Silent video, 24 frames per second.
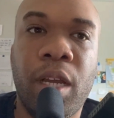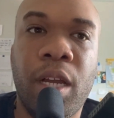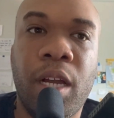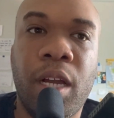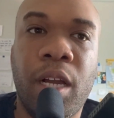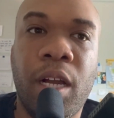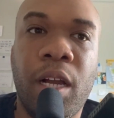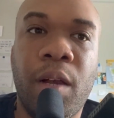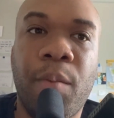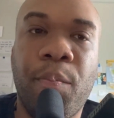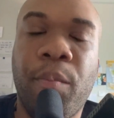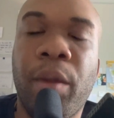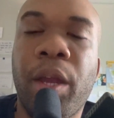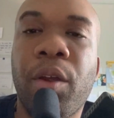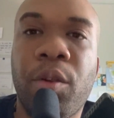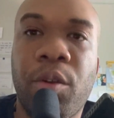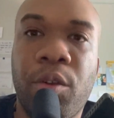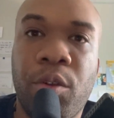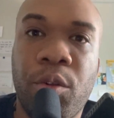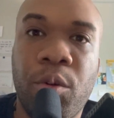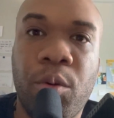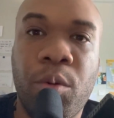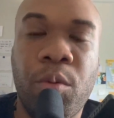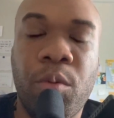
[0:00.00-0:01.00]
a
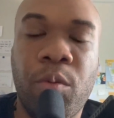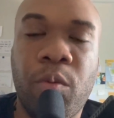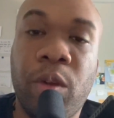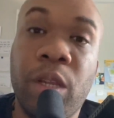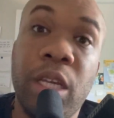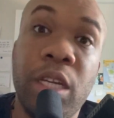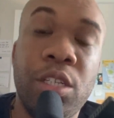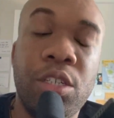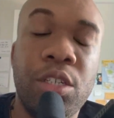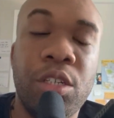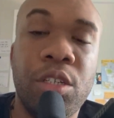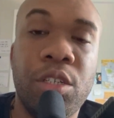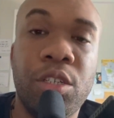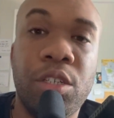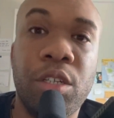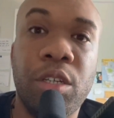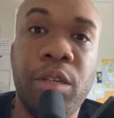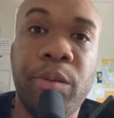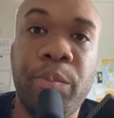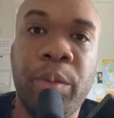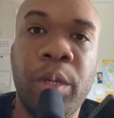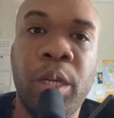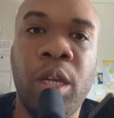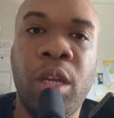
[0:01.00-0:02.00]
marital
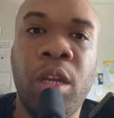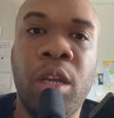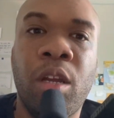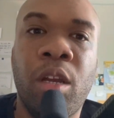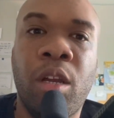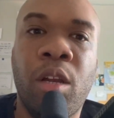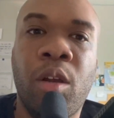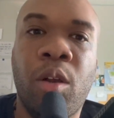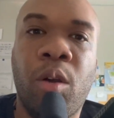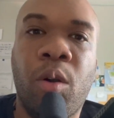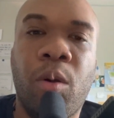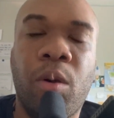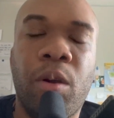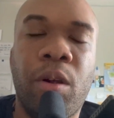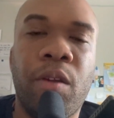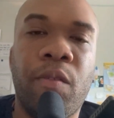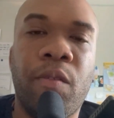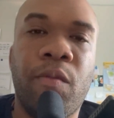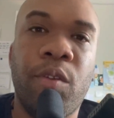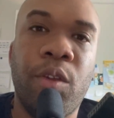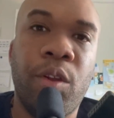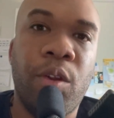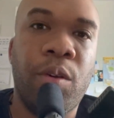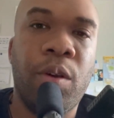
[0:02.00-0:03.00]
relationship, or
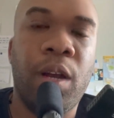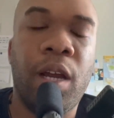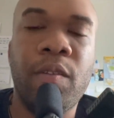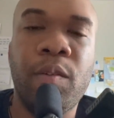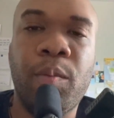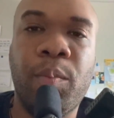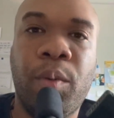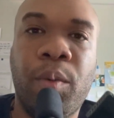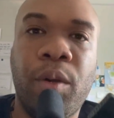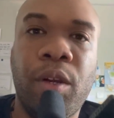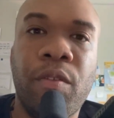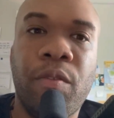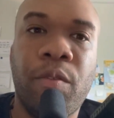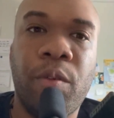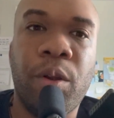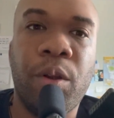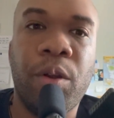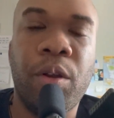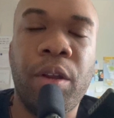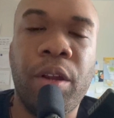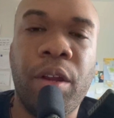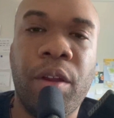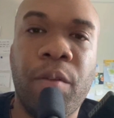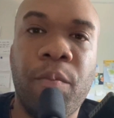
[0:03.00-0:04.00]
if you don't have a
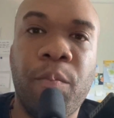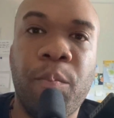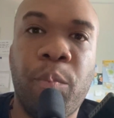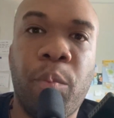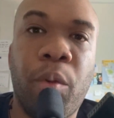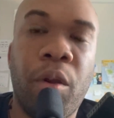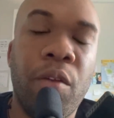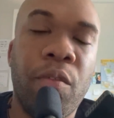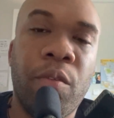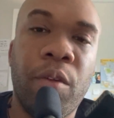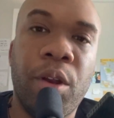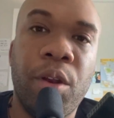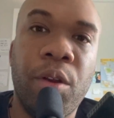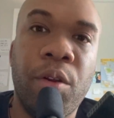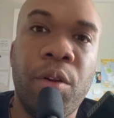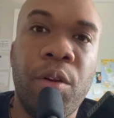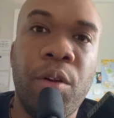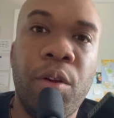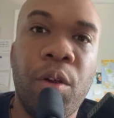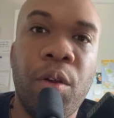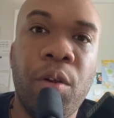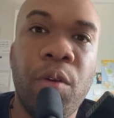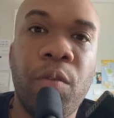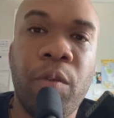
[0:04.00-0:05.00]
boyfriend or
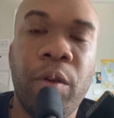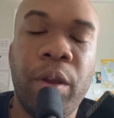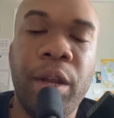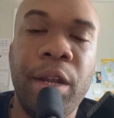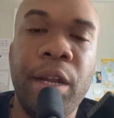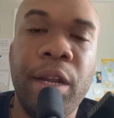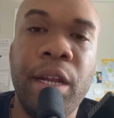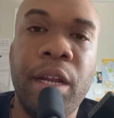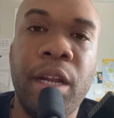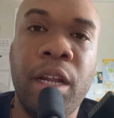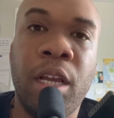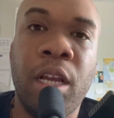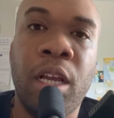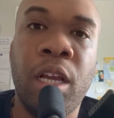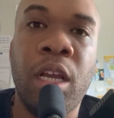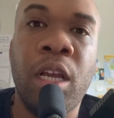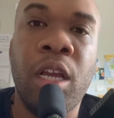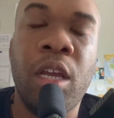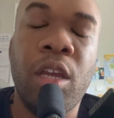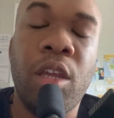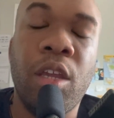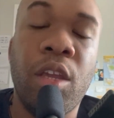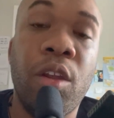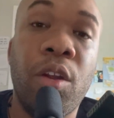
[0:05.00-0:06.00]
girlfriend.
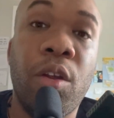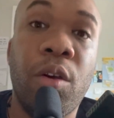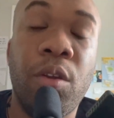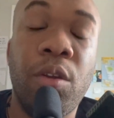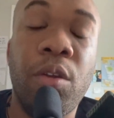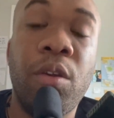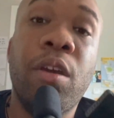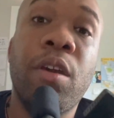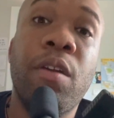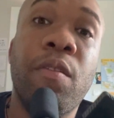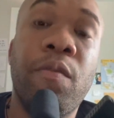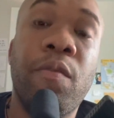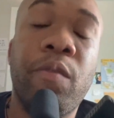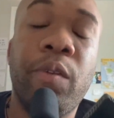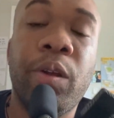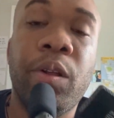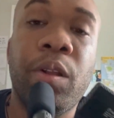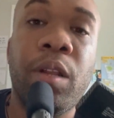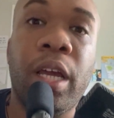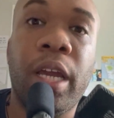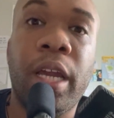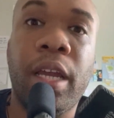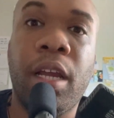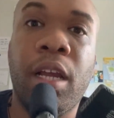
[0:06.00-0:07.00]
You know, you could feel
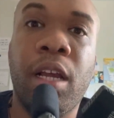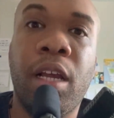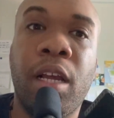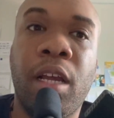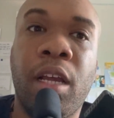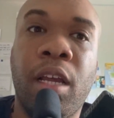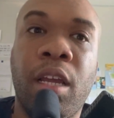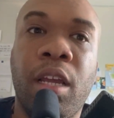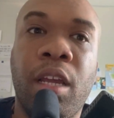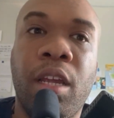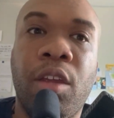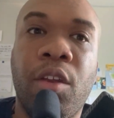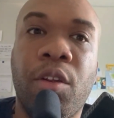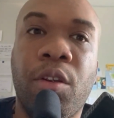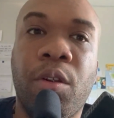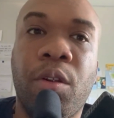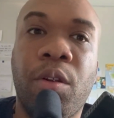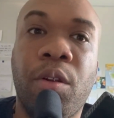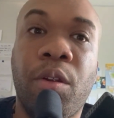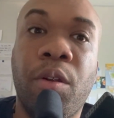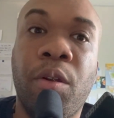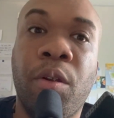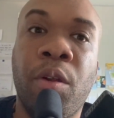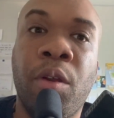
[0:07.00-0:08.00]
like
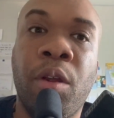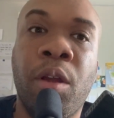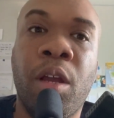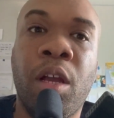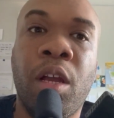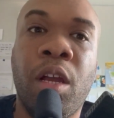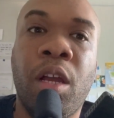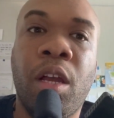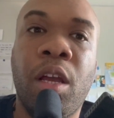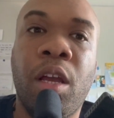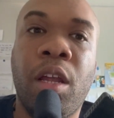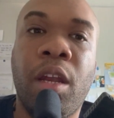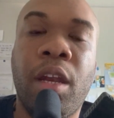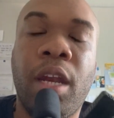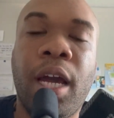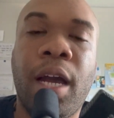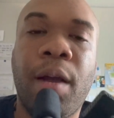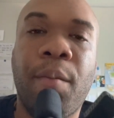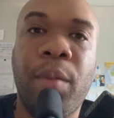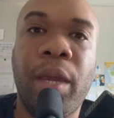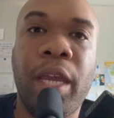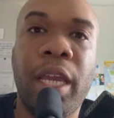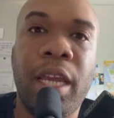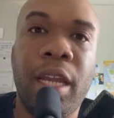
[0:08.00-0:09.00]
you're
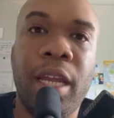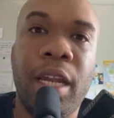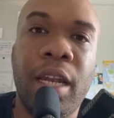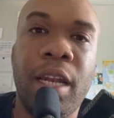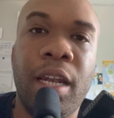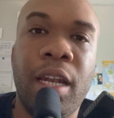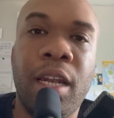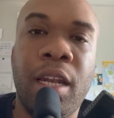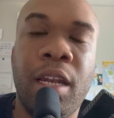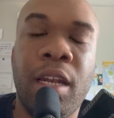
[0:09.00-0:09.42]
not making